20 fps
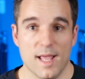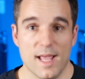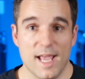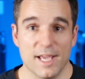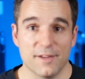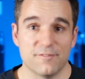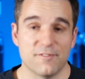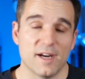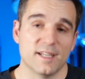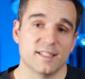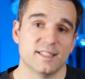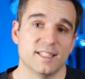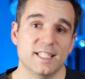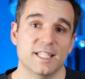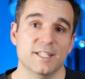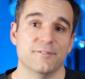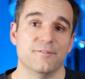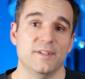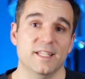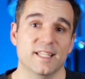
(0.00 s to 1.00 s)
And finally,
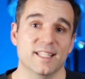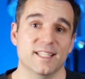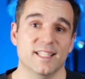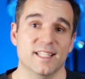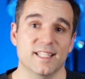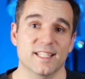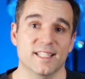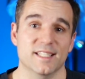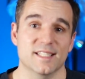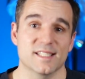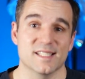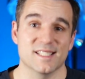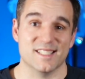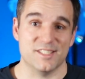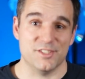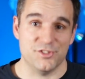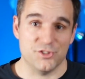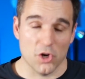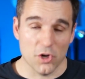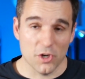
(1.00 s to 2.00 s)
if it is
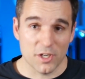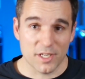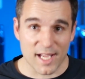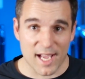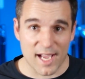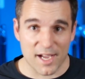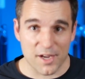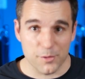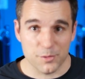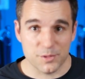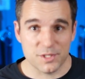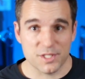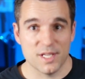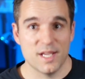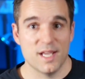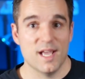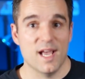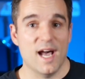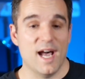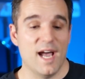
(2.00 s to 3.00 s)
dark out,
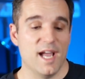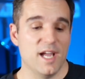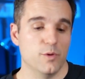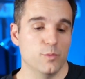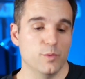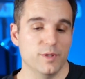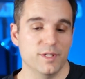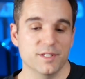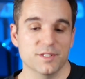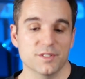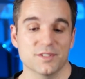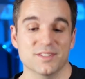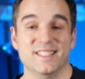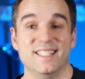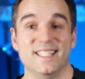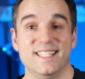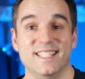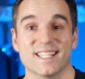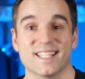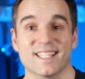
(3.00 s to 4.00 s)
I will
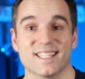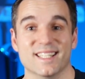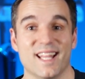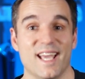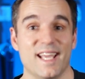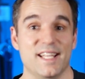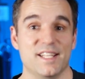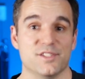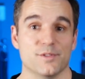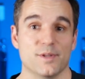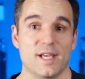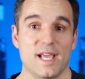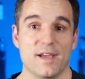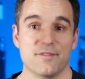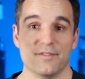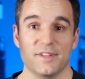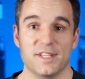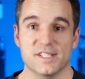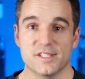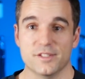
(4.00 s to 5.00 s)
need a light. So I
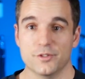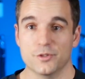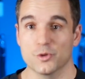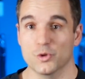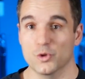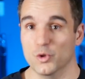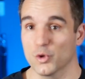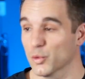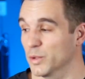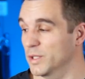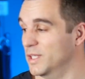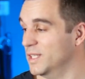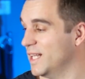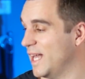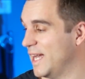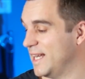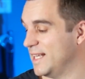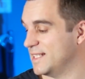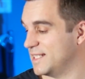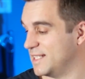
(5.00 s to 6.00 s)
have these little grill
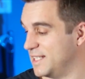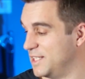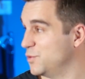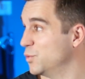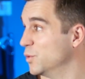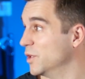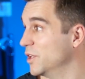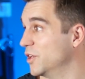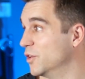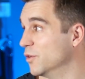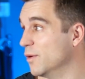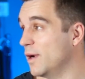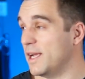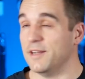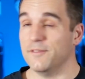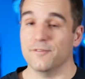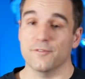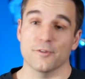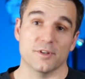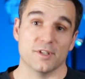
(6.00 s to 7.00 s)
lights. These work
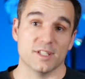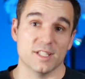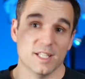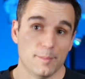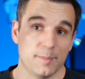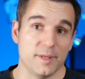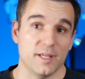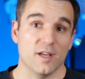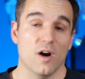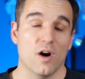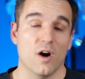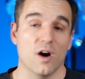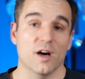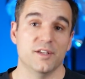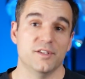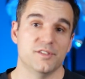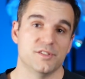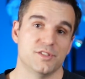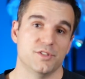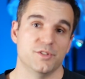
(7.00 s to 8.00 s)
great for clipping
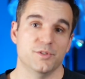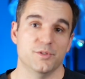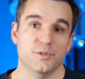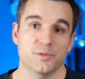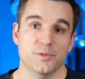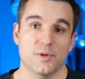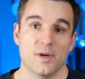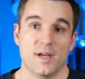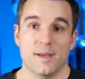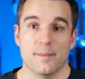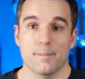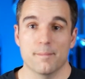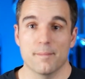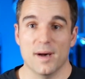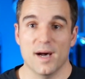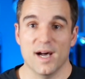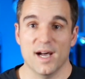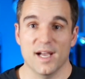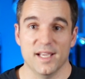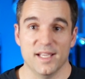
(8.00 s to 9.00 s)
onto
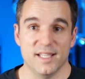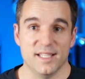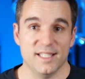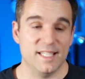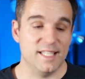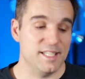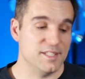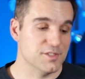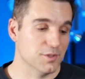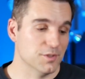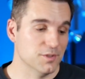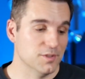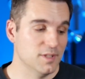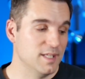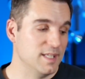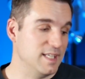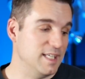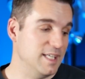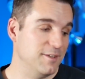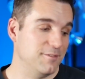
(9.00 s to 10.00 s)
my easel
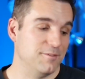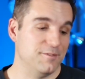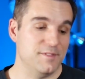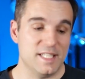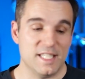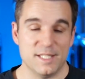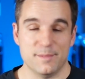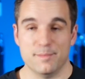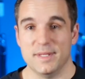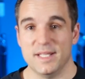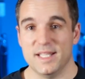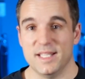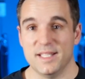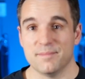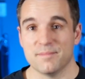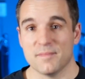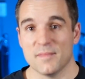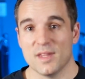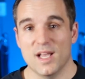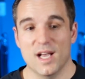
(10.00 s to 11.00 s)
if need
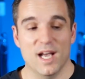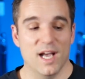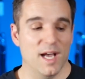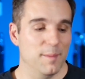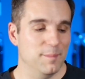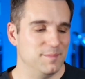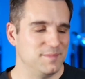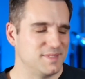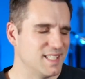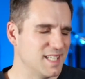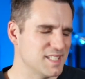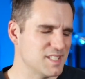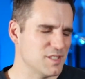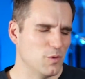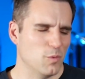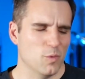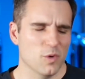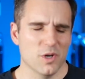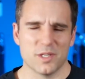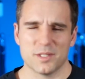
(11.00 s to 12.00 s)
be.
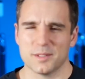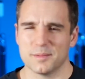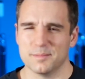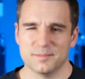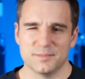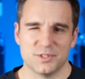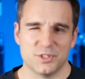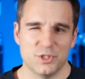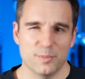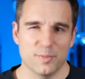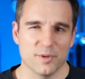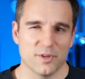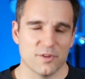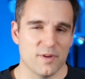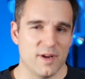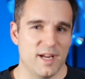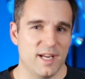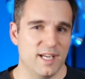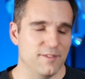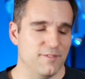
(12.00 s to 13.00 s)
Doesn't work super
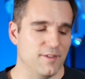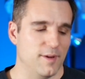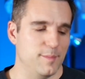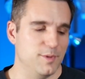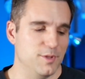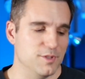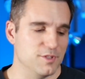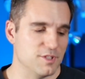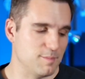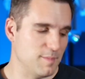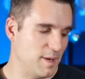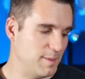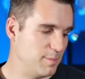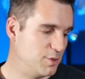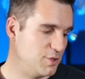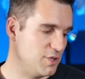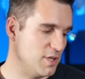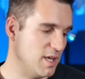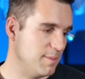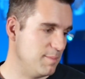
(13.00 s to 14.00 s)
great if I'm using my
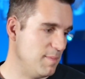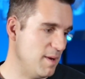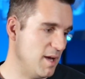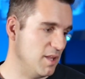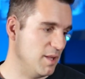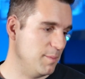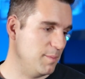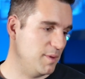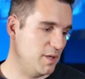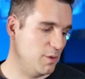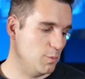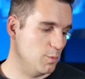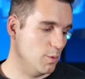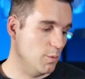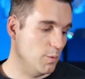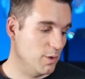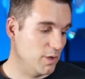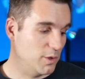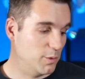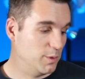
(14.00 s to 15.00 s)
PochadePalette, but it
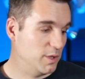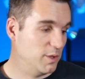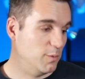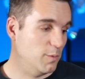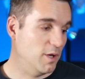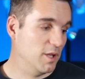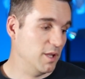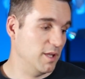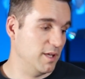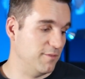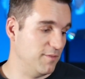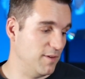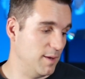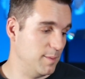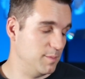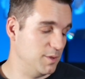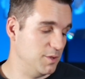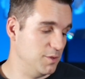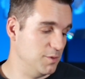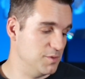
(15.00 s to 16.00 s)
will work really well if
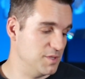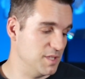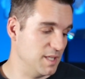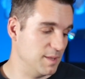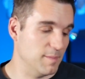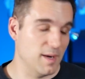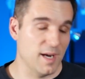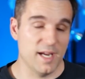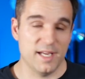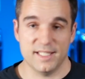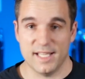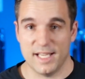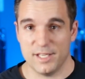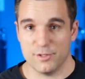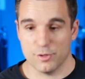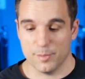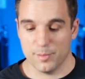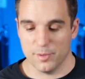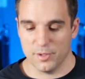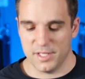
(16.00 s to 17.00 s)
I'm using my
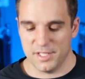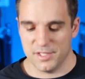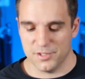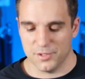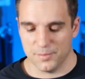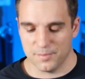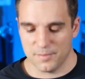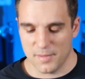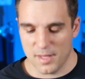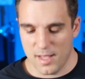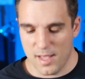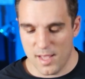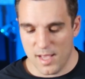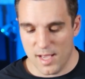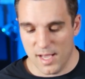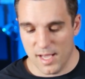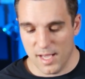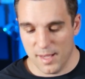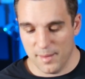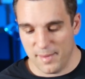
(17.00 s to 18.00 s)
Daytripper Easel.
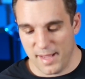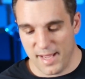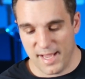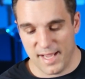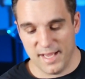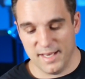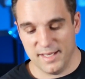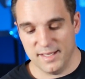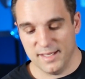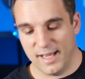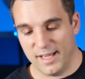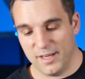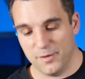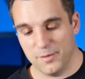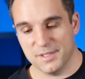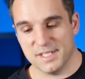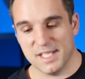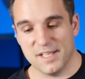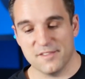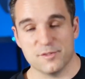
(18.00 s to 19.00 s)
And I
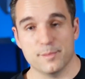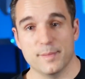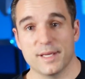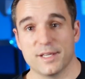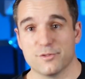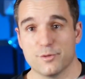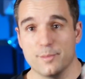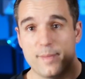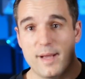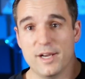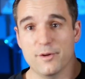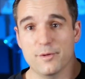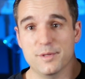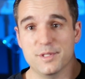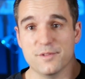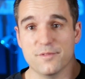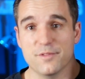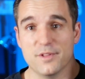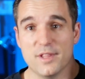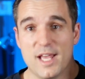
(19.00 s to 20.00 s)
always have some extra
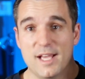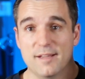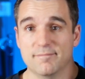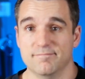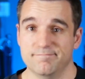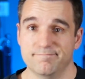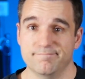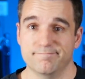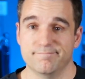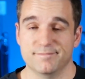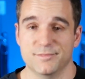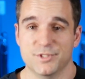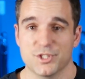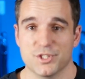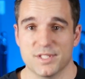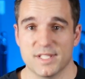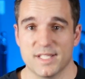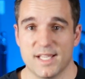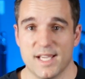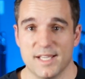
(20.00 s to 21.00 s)
batteries for that,
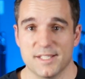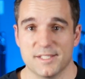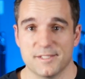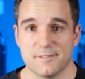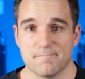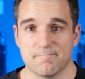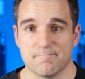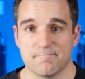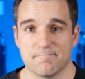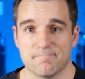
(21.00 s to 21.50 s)
just in case.